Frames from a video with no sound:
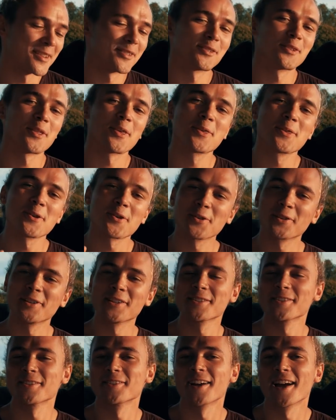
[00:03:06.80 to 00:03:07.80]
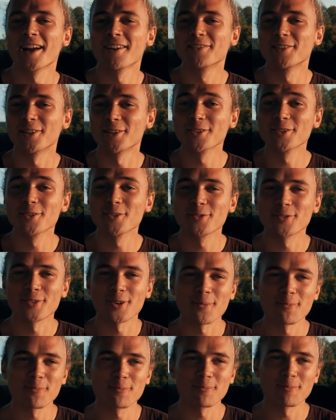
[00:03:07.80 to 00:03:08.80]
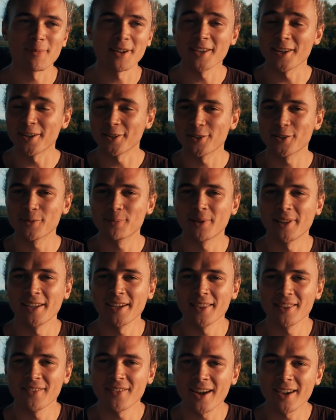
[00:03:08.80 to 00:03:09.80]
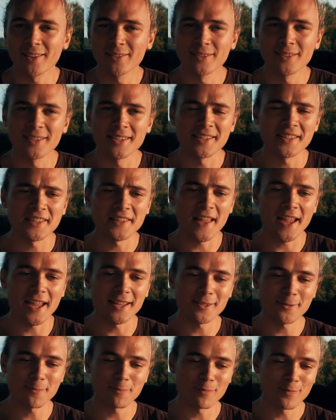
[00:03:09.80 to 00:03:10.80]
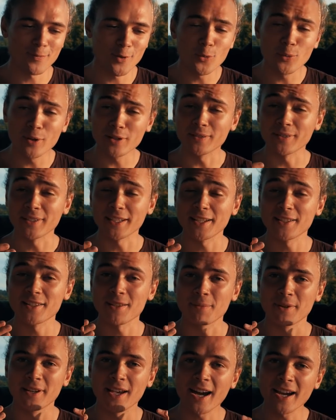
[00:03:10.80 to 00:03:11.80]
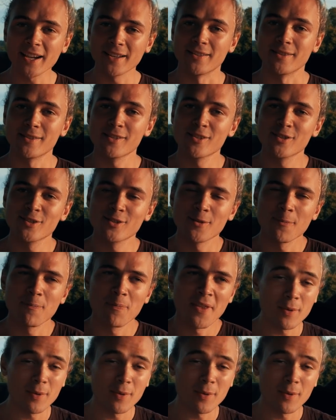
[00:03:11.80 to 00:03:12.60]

So the third lesson I have learned from my years playing the violin is that you will need some guidance.